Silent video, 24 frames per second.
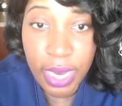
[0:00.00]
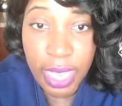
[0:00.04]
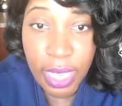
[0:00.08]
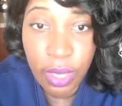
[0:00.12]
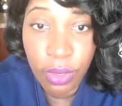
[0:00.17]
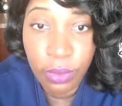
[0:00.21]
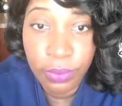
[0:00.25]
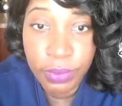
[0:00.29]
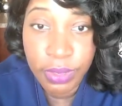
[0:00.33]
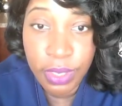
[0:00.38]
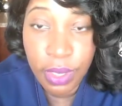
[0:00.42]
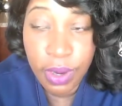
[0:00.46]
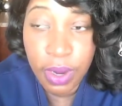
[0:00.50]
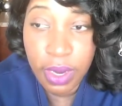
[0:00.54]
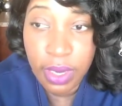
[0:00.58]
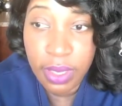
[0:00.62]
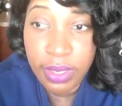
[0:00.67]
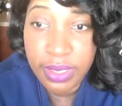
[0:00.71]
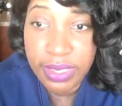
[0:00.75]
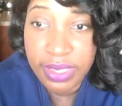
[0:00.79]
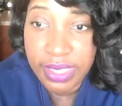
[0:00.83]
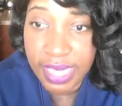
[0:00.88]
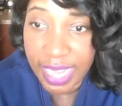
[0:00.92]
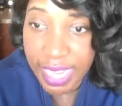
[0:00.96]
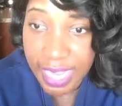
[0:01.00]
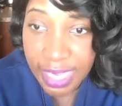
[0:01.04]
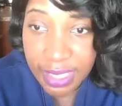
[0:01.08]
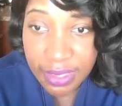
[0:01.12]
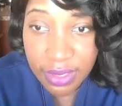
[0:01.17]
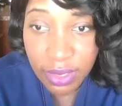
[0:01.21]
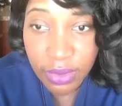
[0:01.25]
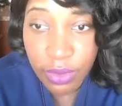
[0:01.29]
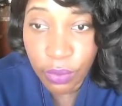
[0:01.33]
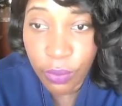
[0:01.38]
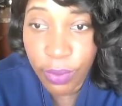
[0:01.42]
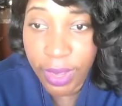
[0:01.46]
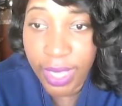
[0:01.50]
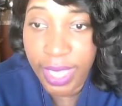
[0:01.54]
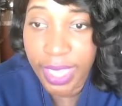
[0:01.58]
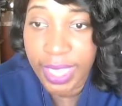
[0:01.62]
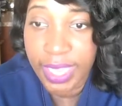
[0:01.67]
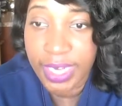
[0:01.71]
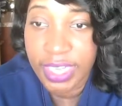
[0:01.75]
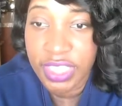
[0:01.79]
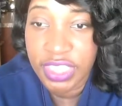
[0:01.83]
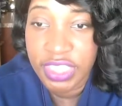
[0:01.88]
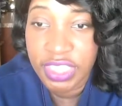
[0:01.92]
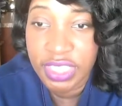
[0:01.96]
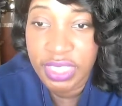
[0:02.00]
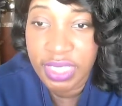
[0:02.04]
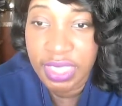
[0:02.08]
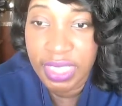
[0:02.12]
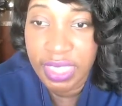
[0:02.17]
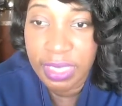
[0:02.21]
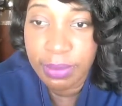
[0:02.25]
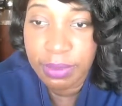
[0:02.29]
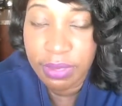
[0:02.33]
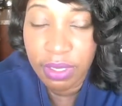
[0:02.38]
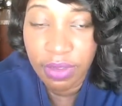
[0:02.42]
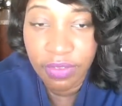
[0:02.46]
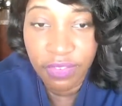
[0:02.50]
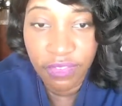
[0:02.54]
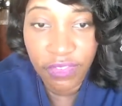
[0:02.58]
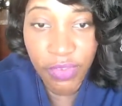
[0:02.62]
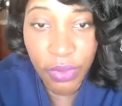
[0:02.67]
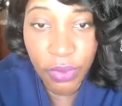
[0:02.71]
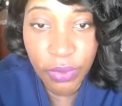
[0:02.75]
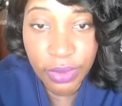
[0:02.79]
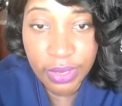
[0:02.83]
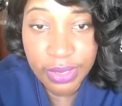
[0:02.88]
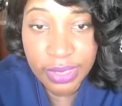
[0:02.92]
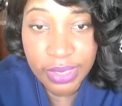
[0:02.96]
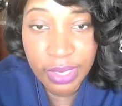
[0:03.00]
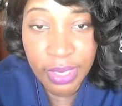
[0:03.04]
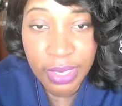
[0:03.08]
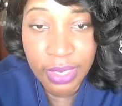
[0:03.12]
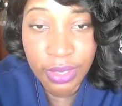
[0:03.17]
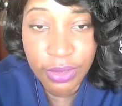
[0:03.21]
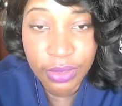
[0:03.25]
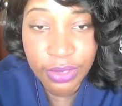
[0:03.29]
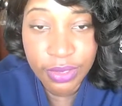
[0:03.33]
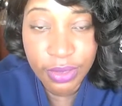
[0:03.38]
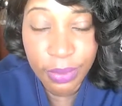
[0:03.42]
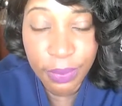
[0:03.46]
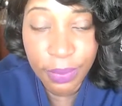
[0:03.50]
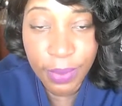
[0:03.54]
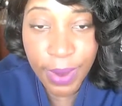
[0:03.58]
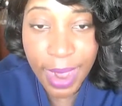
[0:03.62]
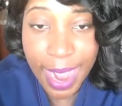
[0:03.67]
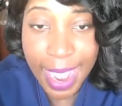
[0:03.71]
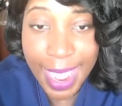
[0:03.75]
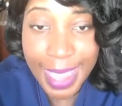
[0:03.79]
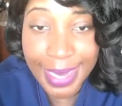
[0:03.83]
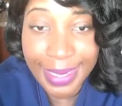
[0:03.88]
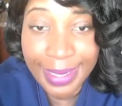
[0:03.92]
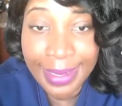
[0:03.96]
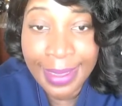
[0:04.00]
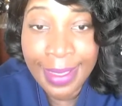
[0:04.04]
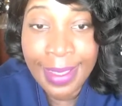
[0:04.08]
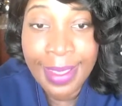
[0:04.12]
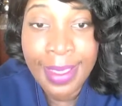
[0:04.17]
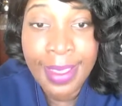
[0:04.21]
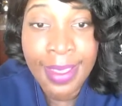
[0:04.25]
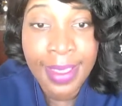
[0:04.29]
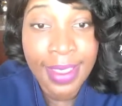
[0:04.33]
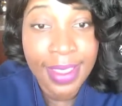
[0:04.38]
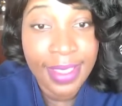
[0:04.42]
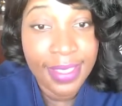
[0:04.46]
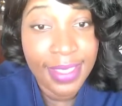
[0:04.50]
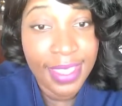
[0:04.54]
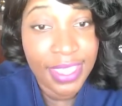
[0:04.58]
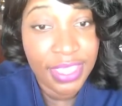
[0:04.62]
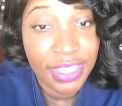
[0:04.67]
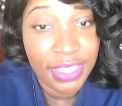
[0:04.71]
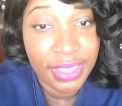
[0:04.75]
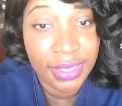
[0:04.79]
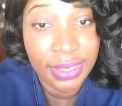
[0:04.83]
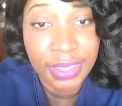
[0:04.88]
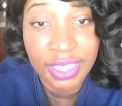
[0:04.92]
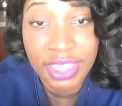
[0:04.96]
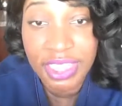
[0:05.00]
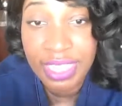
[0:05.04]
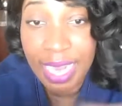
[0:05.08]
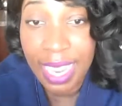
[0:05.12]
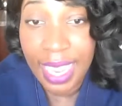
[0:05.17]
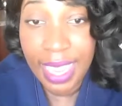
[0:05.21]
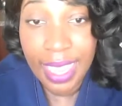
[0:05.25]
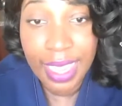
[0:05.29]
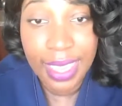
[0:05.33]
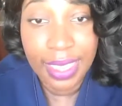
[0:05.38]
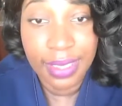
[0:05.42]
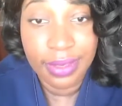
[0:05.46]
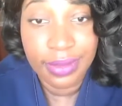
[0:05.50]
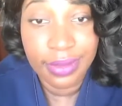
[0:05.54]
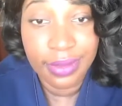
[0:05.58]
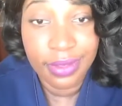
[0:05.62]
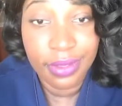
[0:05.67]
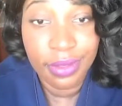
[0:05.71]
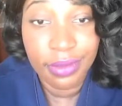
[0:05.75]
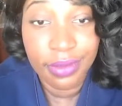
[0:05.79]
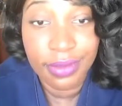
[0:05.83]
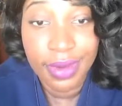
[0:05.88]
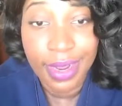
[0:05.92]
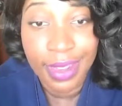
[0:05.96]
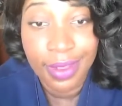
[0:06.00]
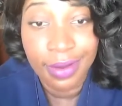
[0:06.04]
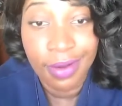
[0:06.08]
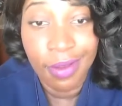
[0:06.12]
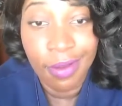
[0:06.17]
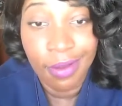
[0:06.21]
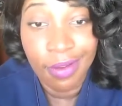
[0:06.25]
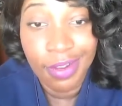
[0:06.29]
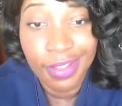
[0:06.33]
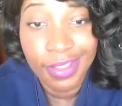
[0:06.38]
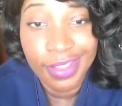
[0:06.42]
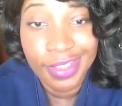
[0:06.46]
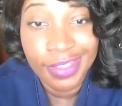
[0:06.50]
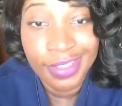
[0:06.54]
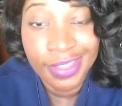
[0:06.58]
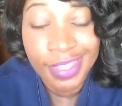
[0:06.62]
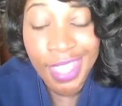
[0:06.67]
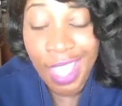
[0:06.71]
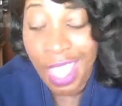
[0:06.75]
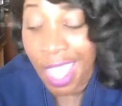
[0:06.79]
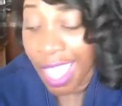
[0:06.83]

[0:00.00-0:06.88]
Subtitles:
I hope Darla stays on the wagon and she keeps her focus on her sobriety and that she shines throughout all of this.